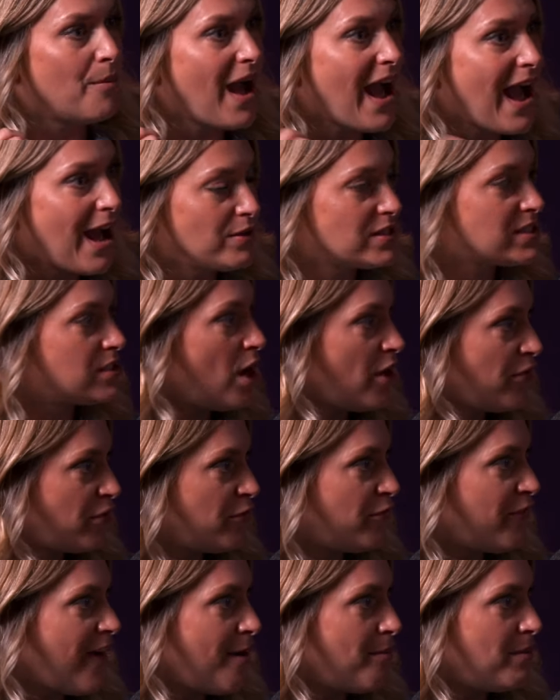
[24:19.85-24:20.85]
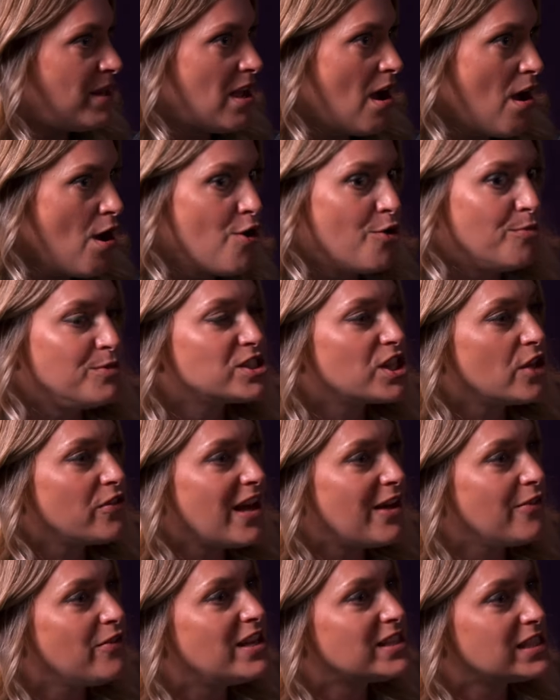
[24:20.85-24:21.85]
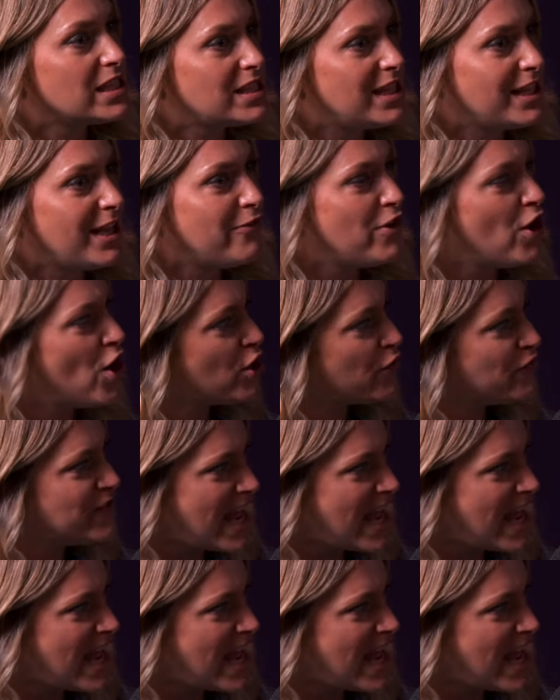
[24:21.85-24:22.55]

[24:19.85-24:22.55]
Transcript: outside the family home. So then there's a thing. Have you heard of